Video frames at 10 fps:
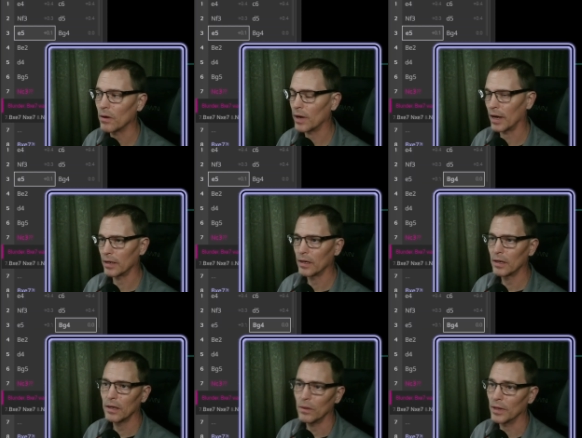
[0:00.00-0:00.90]
Okay,
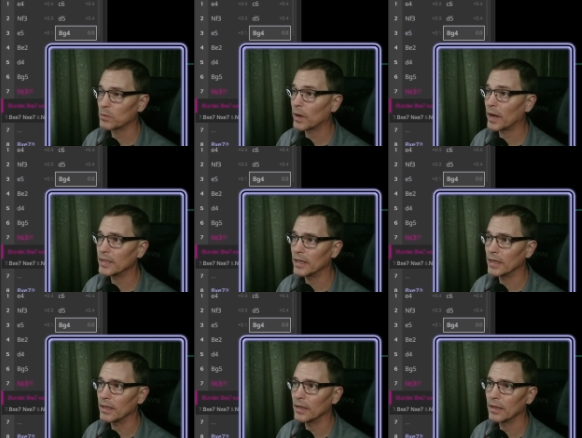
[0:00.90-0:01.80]
that's what I
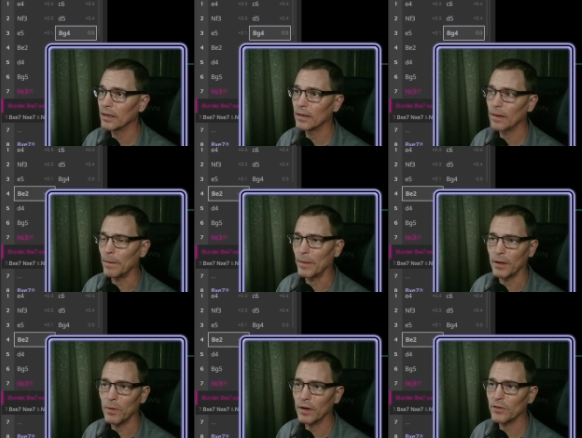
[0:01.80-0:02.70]
did. They
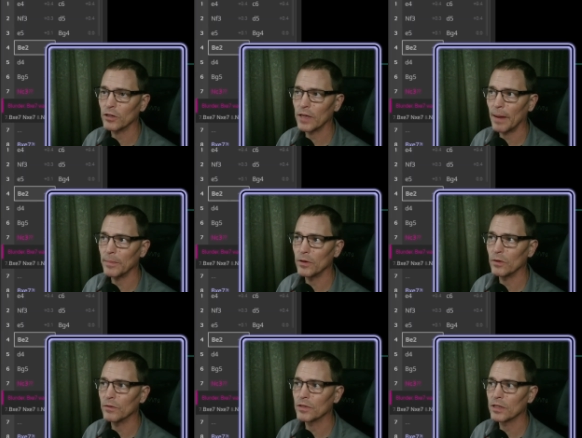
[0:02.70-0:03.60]
played one of their top
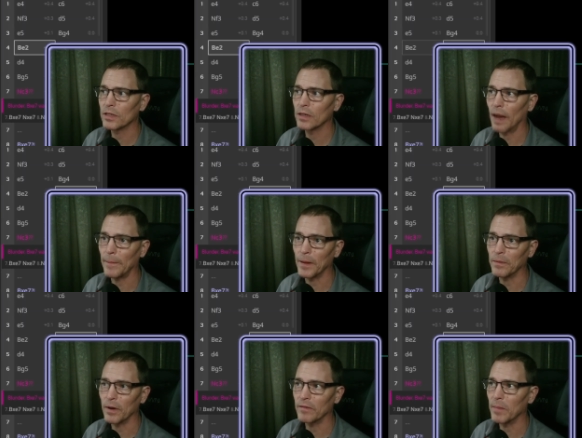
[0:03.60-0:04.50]
moves. I played
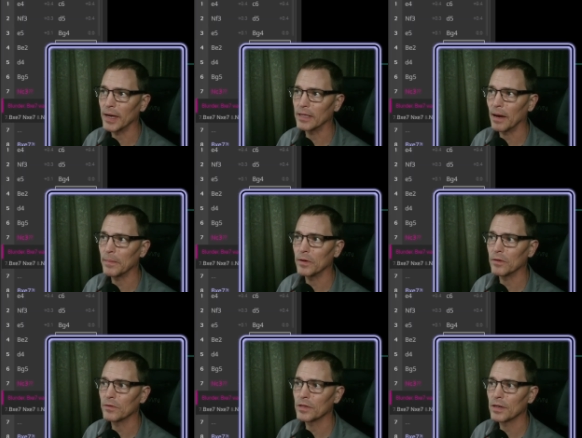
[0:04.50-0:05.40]
one of my top
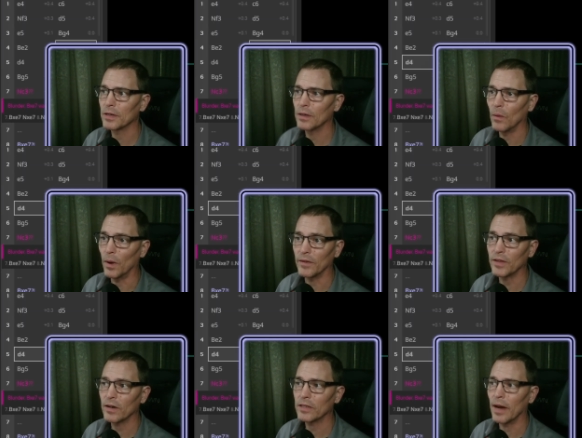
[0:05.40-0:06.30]
moves. One of
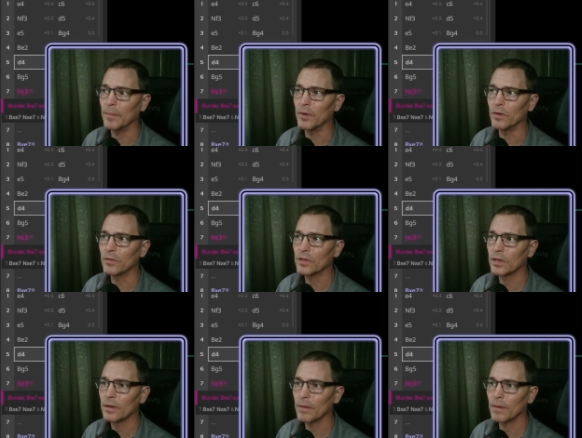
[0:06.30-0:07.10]
their top moves.